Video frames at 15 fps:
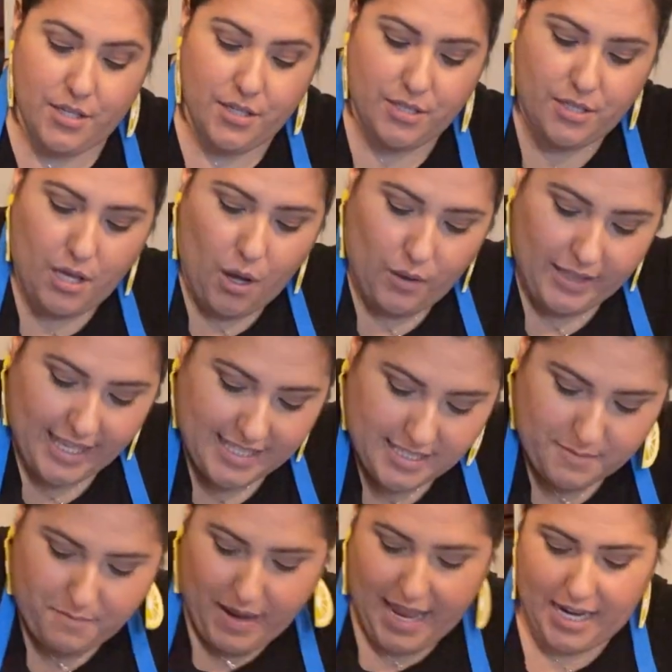So let's
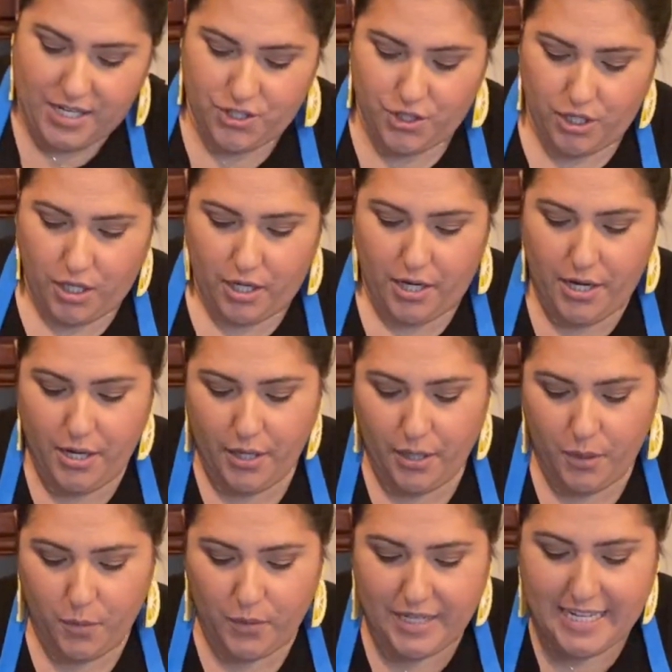make sure
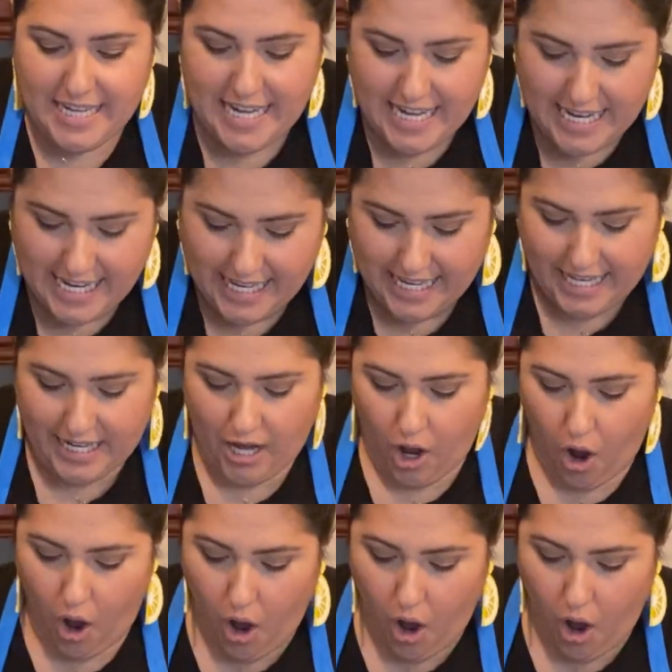we're kneading in